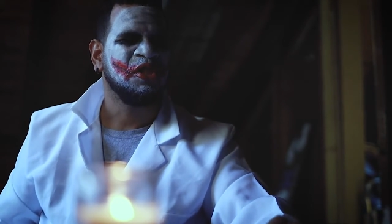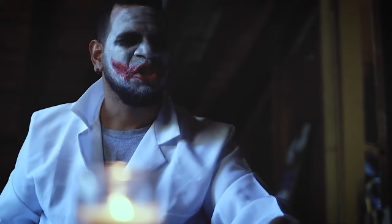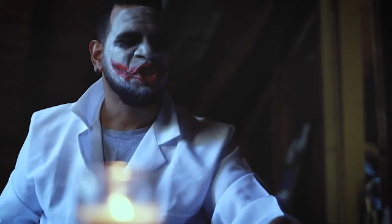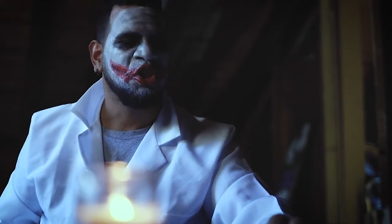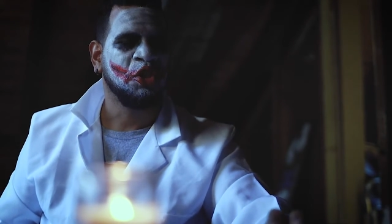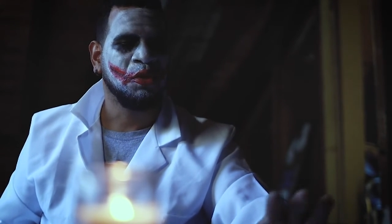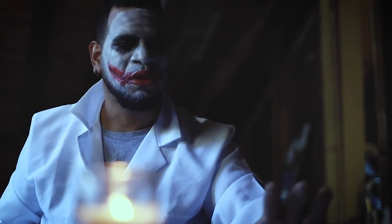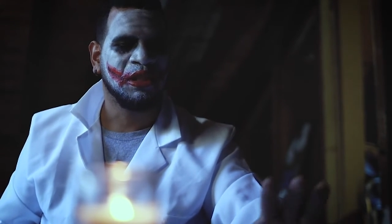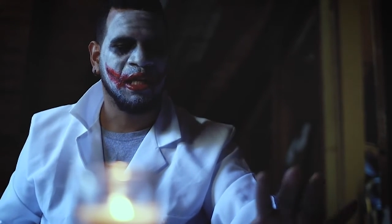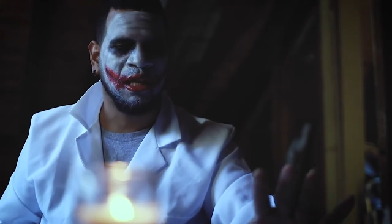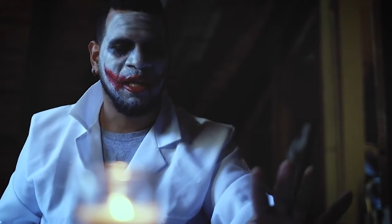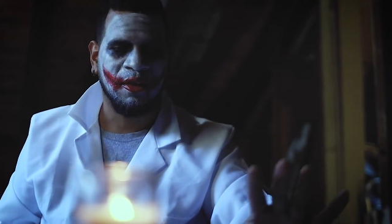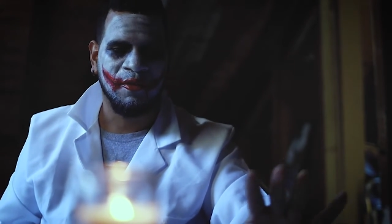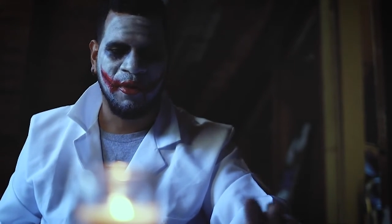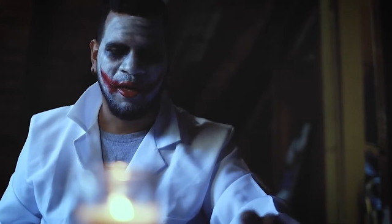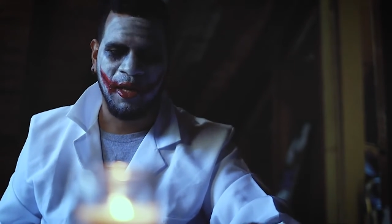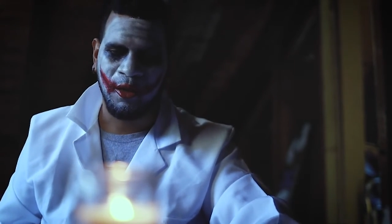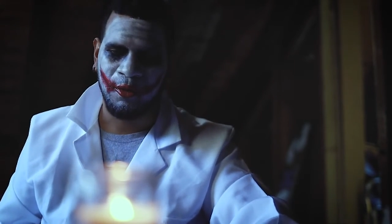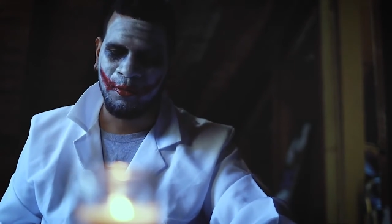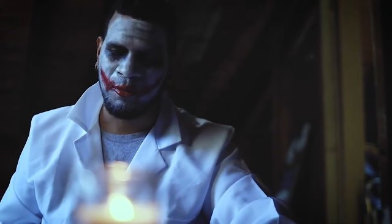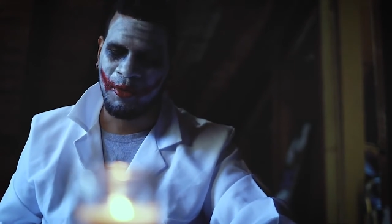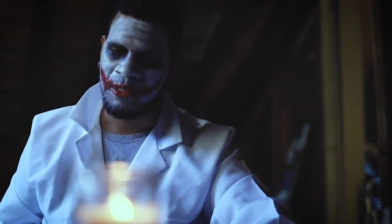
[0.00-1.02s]
She knows I love
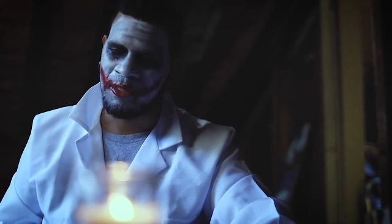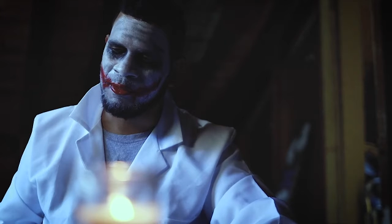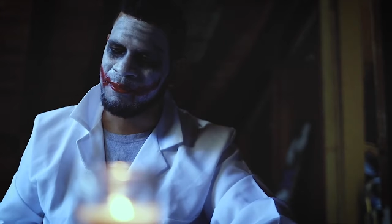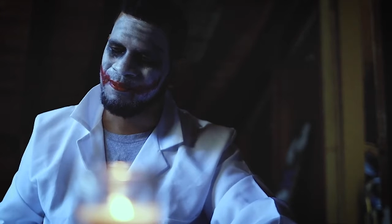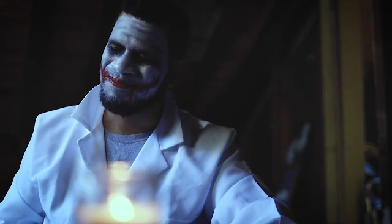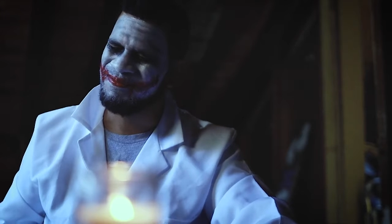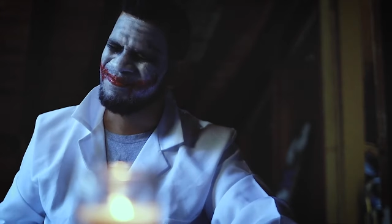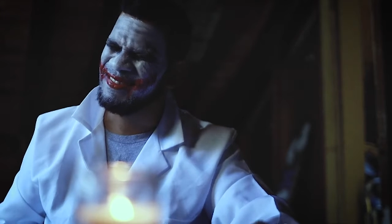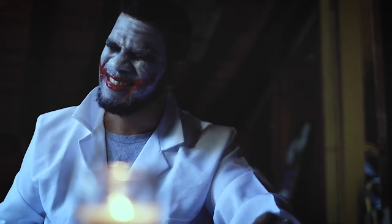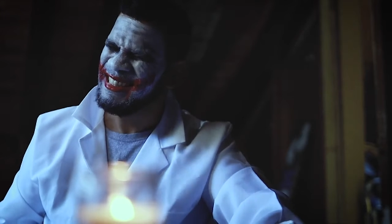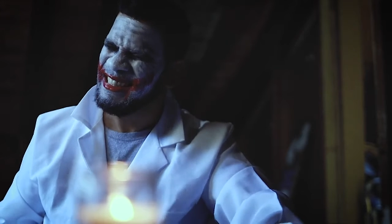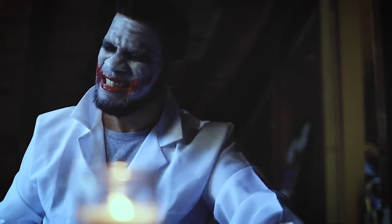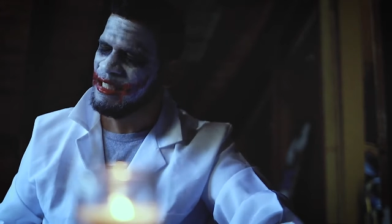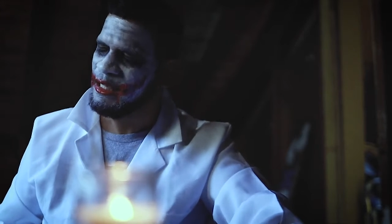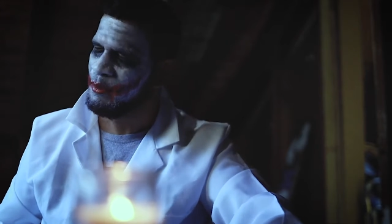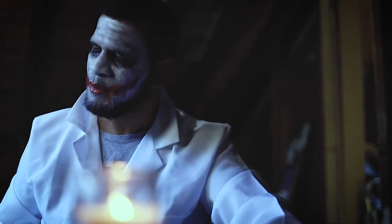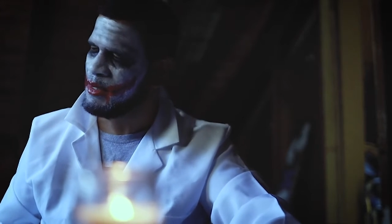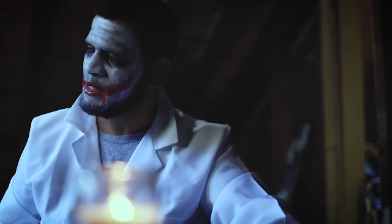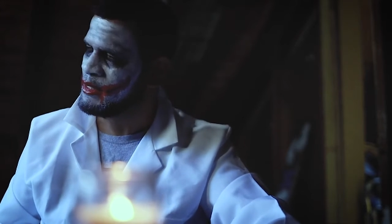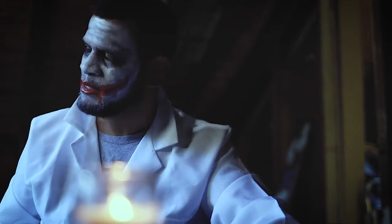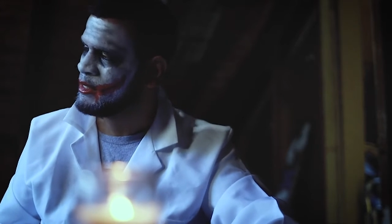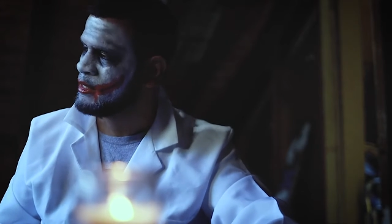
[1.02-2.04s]
Halloween.
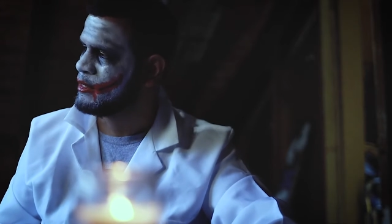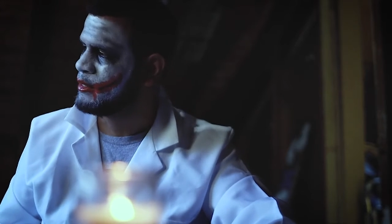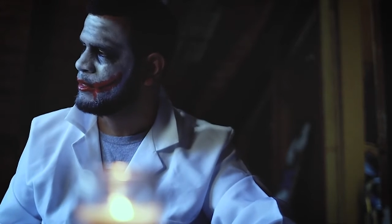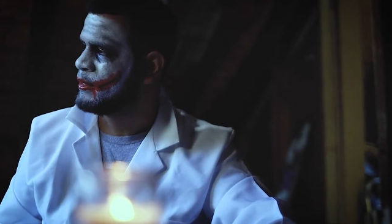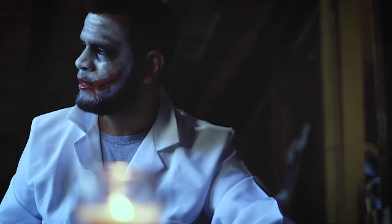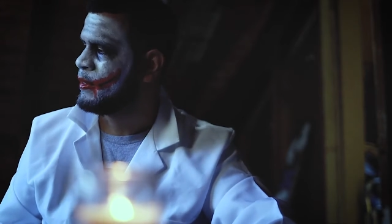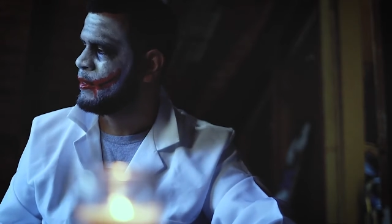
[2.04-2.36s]
Damn it.